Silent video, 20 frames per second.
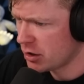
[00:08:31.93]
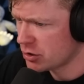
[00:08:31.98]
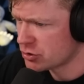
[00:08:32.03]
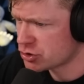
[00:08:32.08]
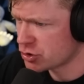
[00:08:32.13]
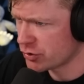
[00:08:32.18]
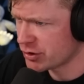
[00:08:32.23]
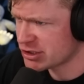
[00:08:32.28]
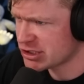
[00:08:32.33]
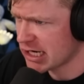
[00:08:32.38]

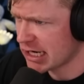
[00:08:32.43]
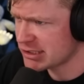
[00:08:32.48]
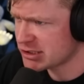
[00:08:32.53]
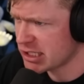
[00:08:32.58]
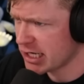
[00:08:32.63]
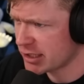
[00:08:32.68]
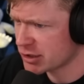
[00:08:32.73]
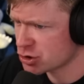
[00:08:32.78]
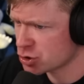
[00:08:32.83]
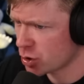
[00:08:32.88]
to the
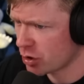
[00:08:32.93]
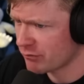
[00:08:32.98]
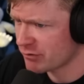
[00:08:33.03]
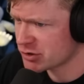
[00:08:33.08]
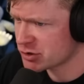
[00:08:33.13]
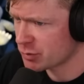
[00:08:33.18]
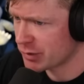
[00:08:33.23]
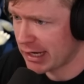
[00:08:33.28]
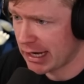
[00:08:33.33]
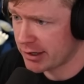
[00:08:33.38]

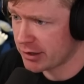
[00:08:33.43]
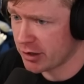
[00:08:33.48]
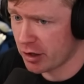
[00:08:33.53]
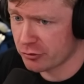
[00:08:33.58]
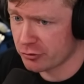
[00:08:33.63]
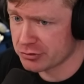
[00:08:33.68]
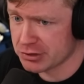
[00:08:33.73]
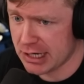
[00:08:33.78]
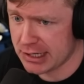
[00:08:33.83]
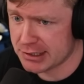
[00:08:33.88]
Titanosaurus? We got
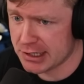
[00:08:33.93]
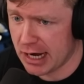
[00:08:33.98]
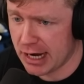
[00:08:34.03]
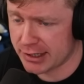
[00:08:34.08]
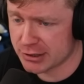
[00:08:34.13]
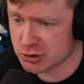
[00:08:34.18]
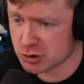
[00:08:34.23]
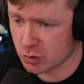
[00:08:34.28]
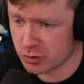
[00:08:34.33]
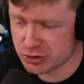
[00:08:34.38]
another dead
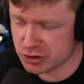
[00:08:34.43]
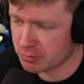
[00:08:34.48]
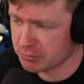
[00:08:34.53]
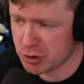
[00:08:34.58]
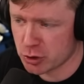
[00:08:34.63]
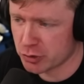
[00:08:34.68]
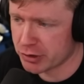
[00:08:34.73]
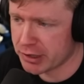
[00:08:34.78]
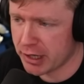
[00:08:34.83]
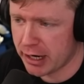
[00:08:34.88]
dinosaur. It's a
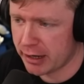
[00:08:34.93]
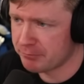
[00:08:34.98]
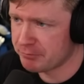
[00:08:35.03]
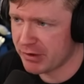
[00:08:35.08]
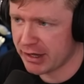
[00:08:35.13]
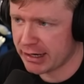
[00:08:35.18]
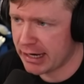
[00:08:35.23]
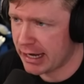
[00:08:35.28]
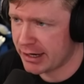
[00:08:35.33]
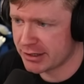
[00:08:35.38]
Mutadon.
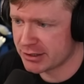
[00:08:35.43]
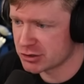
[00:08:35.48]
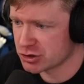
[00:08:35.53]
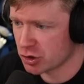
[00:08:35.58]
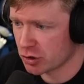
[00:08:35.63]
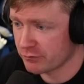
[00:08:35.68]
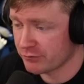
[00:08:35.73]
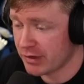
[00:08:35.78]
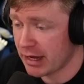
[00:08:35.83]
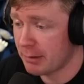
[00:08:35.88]
They kind of
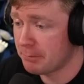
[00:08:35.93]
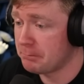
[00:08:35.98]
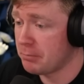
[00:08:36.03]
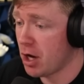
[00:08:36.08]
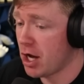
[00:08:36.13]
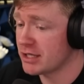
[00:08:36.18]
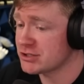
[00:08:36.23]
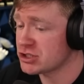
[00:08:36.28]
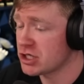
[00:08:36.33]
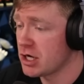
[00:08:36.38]
deserve that.
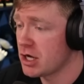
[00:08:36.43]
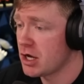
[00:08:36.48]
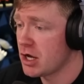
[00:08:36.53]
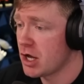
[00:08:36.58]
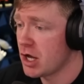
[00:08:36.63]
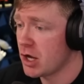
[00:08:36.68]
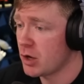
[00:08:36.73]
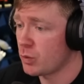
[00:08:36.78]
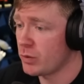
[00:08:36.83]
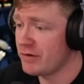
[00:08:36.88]
But
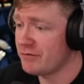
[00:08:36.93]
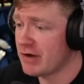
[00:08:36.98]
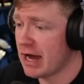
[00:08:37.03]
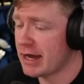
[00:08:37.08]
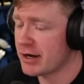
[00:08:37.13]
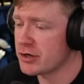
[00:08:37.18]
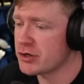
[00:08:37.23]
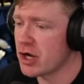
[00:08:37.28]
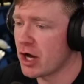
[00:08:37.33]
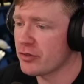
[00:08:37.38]
we've
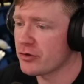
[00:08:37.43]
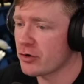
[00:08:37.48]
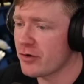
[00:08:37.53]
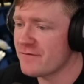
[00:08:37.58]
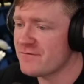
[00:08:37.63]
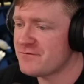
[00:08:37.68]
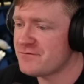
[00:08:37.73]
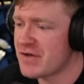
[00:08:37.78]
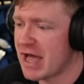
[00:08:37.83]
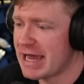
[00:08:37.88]
got another
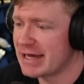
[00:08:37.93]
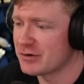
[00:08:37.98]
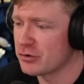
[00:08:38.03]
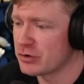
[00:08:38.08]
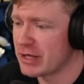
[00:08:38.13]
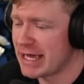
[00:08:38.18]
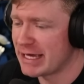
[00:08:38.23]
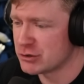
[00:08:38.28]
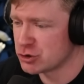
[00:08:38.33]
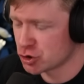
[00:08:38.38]

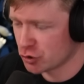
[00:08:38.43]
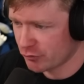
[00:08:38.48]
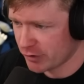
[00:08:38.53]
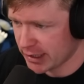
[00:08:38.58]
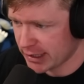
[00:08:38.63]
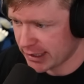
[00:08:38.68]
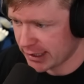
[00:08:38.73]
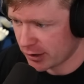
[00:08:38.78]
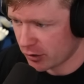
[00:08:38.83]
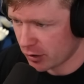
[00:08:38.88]
fatal
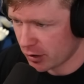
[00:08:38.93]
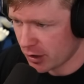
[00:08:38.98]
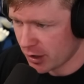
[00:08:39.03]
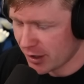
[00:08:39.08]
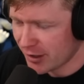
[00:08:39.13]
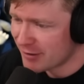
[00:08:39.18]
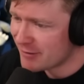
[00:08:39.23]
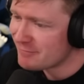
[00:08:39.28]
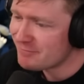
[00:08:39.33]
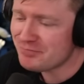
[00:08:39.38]
injury here.
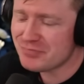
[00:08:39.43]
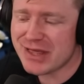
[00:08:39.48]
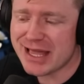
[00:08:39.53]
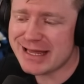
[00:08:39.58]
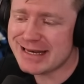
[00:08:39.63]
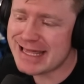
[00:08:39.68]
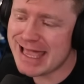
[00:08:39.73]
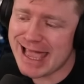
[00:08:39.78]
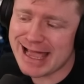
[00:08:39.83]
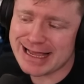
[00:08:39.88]

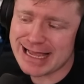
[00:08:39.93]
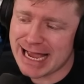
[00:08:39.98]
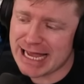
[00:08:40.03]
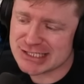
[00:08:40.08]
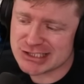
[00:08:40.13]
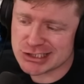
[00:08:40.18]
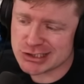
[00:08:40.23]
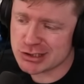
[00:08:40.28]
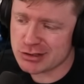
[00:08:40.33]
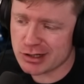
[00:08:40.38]
And yeah,
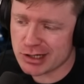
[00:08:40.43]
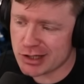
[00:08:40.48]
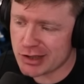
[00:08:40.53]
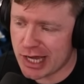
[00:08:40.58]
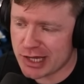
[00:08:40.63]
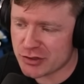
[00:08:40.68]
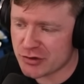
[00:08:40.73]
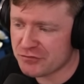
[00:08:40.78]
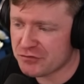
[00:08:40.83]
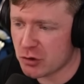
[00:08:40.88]
guys, it's looking
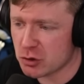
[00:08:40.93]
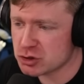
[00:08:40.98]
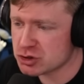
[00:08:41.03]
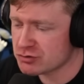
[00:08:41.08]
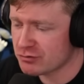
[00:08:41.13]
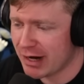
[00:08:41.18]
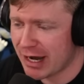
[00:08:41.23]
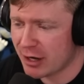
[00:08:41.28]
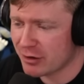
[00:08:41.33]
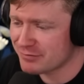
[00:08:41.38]
like the first
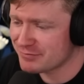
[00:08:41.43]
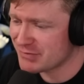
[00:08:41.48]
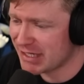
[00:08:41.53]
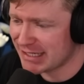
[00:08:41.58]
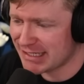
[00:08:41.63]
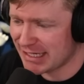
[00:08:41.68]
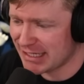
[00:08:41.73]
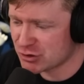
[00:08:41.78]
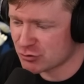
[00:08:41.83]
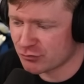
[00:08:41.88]
round
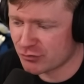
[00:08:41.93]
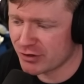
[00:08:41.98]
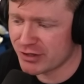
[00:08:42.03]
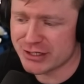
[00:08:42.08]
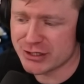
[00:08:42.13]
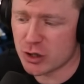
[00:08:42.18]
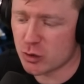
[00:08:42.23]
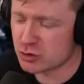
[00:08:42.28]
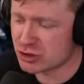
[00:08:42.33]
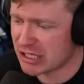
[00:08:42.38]
is really
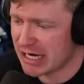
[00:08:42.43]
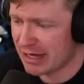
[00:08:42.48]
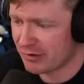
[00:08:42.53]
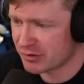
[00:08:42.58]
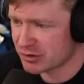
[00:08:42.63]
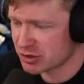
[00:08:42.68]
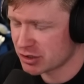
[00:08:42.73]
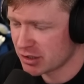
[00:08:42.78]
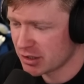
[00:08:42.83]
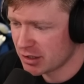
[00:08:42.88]
no
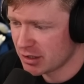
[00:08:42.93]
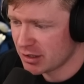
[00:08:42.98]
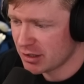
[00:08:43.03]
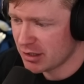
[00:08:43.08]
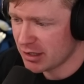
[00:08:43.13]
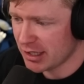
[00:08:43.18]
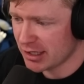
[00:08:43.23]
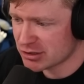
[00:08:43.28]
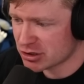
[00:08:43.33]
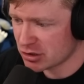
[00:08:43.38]
challenge.
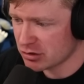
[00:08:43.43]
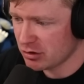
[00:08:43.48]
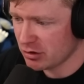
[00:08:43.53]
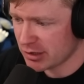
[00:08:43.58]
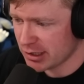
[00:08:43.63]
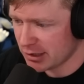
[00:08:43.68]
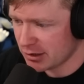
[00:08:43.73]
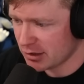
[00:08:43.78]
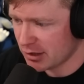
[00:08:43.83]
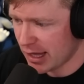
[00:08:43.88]
It's
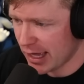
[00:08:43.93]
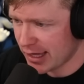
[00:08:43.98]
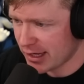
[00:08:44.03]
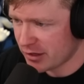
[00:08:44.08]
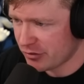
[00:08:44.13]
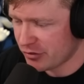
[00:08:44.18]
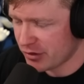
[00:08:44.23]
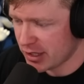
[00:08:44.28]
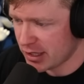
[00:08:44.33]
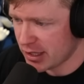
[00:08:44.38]
looking like
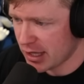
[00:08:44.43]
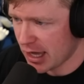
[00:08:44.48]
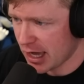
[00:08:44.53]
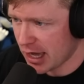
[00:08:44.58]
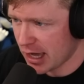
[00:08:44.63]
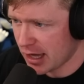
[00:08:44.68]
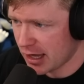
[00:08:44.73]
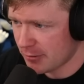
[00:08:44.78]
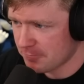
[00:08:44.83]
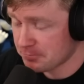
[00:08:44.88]

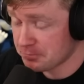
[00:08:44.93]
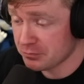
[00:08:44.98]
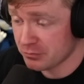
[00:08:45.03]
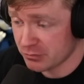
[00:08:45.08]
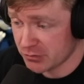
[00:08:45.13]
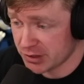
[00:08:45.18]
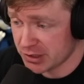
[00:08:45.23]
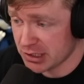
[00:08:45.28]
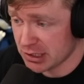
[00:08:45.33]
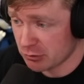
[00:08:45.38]
the
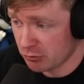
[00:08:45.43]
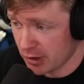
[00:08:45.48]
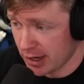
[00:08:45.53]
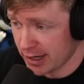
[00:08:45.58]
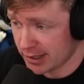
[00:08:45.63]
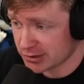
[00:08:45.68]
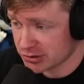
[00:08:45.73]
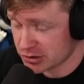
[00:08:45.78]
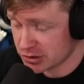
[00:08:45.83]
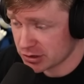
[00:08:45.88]

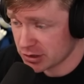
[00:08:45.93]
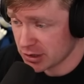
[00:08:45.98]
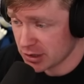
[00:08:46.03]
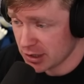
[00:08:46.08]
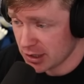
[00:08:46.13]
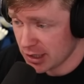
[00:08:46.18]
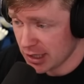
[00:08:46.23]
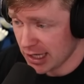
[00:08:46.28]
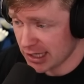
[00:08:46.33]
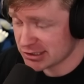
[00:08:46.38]
D-Rex
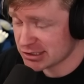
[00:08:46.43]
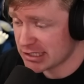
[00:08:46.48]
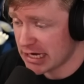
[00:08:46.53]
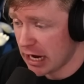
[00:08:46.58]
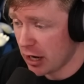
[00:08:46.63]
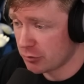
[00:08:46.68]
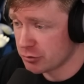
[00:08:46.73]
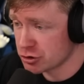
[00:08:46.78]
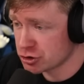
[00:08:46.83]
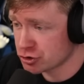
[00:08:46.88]
has
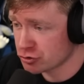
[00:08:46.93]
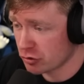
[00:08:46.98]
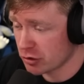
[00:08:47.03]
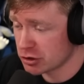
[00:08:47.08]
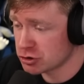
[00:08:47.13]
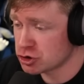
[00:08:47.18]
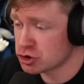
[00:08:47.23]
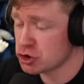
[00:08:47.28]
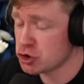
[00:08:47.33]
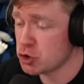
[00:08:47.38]
now
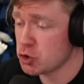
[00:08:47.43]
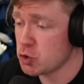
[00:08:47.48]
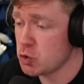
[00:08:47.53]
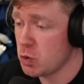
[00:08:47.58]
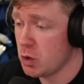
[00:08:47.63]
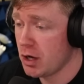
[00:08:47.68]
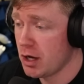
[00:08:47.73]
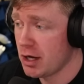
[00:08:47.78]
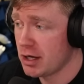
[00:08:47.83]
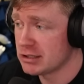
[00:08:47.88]
destroyed
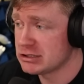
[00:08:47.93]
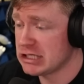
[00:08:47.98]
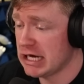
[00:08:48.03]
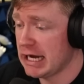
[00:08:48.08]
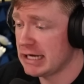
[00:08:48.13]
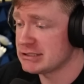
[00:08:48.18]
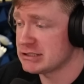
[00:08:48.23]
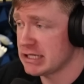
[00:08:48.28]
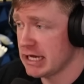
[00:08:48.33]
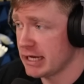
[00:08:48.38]
2
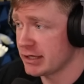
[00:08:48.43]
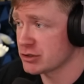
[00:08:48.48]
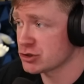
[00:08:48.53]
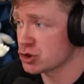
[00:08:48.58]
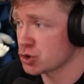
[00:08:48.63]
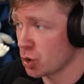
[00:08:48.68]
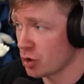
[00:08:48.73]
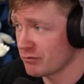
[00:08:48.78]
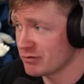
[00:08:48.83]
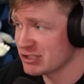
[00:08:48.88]

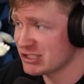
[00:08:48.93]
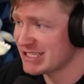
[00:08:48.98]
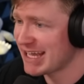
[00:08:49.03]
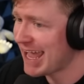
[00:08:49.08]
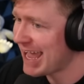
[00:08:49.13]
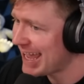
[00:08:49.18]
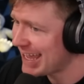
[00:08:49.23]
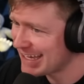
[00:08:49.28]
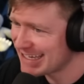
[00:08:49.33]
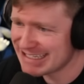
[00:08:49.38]
Titanosaurus,
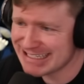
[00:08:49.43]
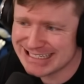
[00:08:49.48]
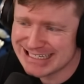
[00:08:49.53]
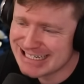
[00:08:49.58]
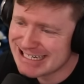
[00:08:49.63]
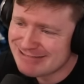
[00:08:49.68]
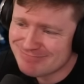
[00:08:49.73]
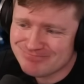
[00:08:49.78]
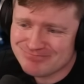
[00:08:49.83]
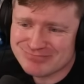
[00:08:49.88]
and
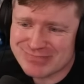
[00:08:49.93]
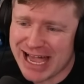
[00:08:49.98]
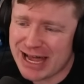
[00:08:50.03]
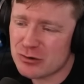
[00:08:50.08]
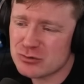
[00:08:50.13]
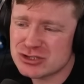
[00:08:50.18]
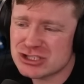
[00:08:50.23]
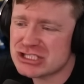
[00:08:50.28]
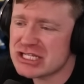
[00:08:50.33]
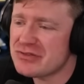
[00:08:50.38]
I
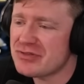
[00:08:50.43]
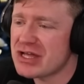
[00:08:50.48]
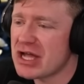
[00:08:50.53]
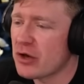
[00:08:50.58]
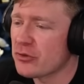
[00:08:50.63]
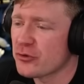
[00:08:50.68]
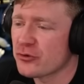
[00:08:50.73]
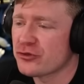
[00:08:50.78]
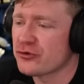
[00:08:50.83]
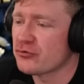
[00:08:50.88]
don't see the
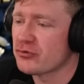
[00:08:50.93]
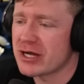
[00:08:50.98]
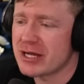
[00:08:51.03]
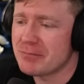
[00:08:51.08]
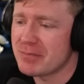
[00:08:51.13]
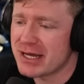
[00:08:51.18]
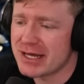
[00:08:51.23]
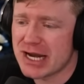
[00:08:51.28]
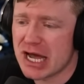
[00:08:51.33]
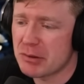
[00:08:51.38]
other 3
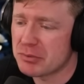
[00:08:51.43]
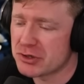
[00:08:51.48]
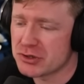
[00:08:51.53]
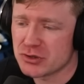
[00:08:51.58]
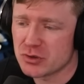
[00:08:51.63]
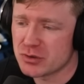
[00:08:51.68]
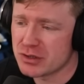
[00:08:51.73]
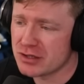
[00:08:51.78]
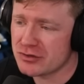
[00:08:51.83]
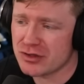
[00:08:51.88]
being able to
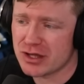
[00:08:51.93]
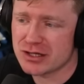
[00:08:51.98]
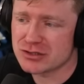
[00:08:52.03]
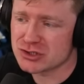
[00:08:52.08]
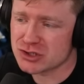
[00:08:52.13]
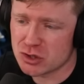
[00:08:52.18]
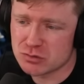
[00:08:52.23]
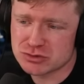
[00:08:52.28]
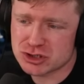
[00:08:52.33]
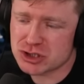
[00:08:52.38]
do anything,
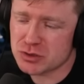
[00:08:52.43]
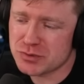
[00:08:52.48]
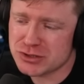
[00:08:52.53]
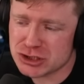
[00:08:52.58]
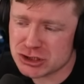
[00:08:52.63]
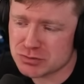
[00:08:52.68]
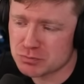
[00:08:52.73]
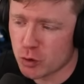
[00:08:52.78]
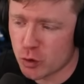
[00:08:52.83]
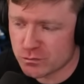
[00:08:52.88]
so should we
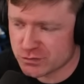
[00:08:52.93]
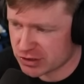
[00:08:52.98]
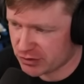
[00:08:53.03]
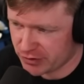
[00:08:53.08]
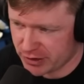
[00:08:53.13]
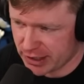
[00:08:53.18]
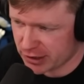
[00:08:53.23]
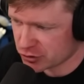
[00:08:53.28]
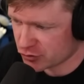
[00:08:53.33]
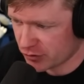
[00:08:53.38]
just move to
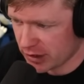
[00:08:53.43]
the next